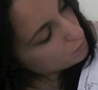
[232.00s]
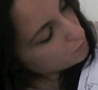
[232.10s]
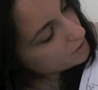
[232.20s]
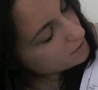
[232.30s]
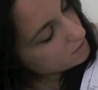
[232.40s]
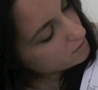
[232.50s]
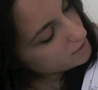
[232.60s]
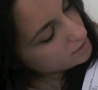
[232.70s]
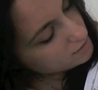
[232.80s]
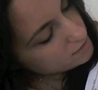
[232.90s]
where the
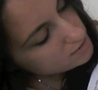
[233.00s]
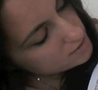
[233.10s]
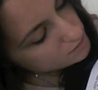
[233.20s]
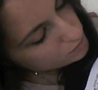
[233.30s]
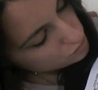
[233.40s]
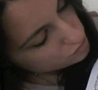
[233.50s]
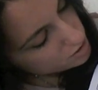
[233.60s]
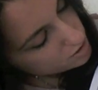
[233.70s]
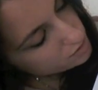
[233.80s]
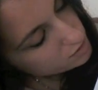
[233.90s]
line intersects you
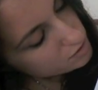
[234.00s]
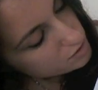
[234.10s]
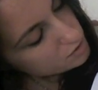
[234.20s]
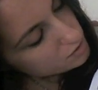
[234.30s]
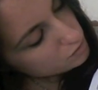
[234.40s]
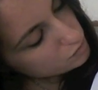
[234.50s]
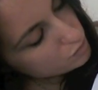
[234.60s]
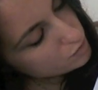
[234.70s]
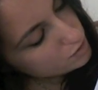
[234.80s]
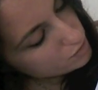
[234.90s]
start
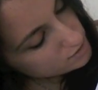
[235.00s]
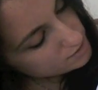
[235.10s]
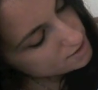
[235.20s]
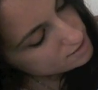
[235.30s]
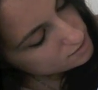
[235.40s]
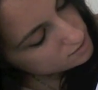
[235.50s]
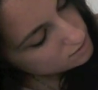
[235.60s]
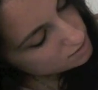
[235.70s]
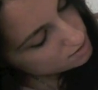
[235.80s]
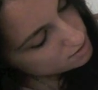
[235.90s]
doing those
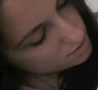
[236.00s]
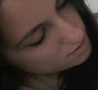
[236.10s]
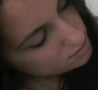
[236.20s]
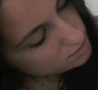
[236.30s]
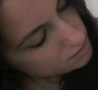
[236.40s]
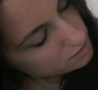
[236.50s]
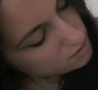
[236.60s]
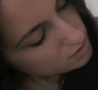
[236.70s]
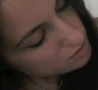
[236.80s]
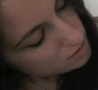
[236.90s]
tests, and
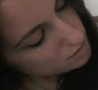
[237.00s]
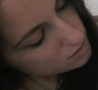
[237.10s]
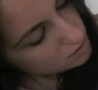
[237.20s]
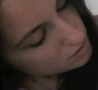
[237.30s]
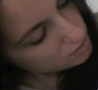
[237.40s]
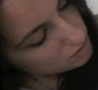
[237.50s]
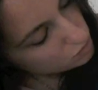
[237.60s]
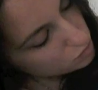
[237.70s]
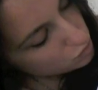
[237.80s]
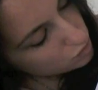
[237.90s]

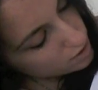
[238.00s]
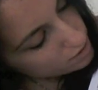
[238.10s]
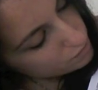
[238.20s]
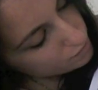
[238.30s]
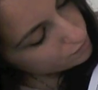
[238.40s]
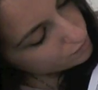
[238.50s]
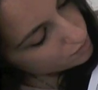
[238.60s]
you kind of